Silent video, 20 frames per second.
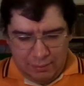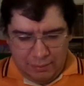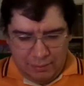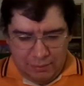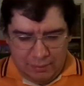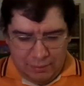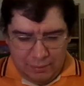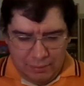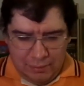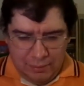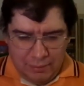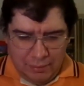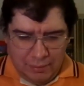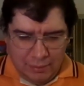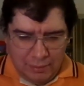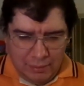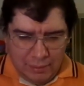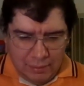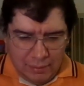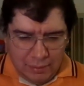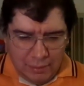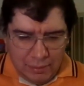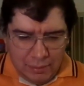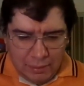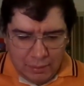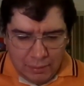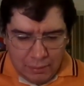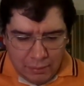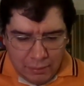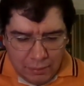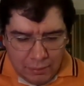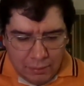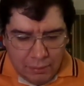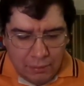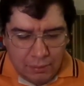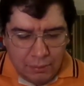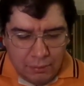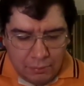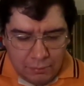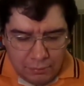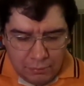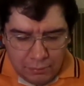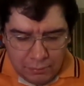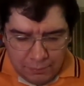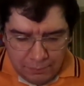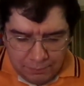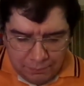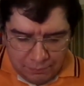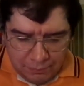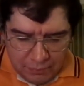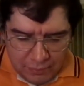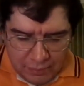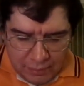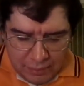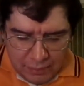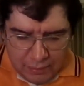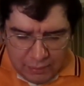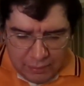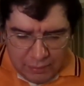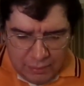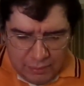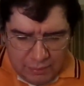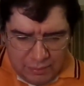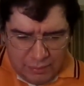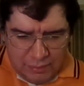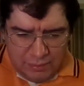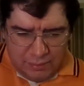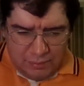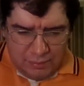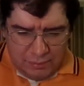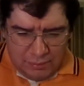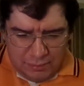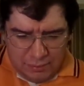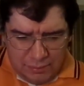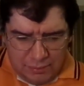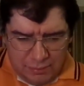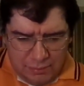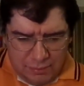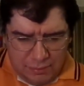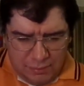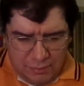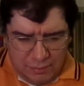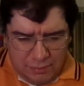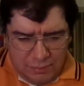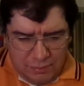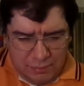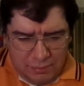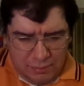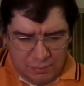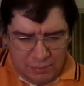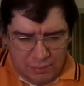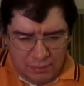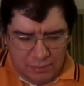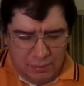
[no speech]